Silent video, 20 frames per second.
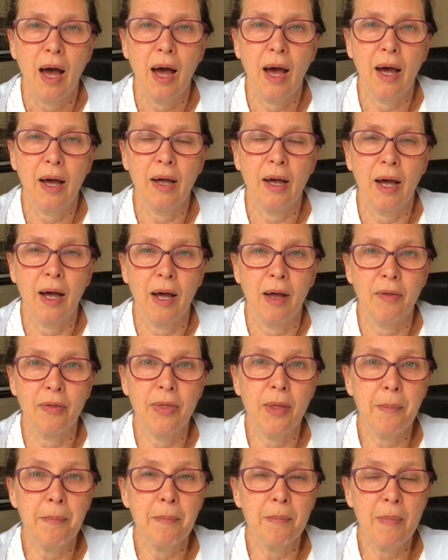
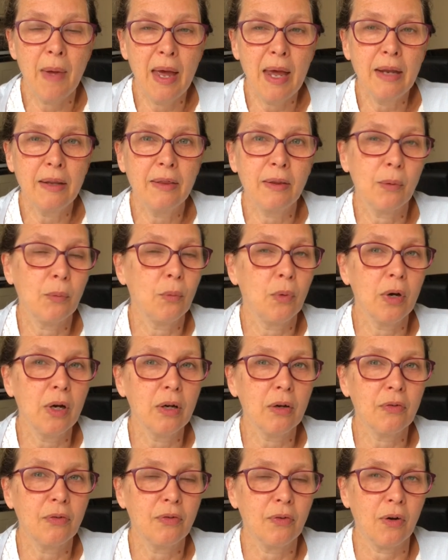the men that
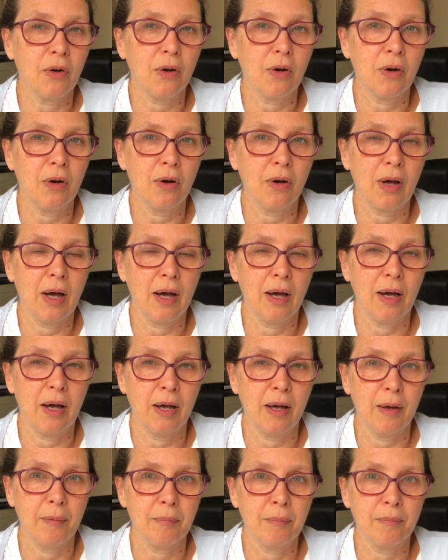work for
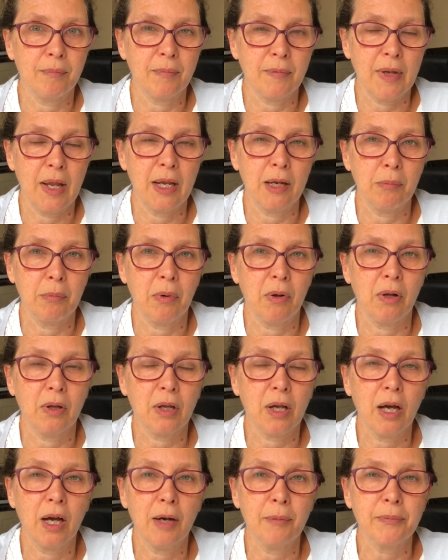Nabal
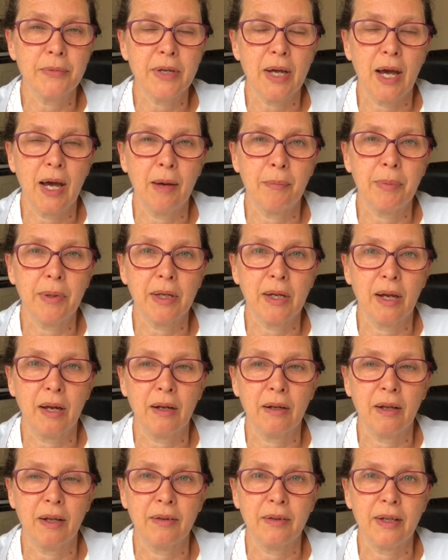come to
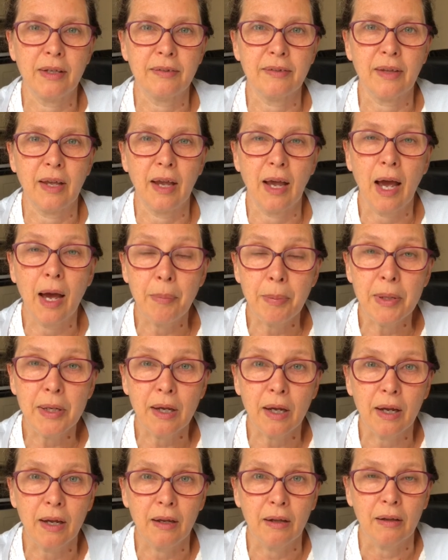Abigail and they say,
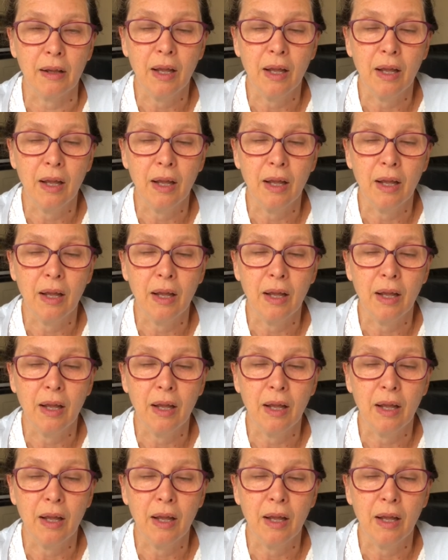Abigail,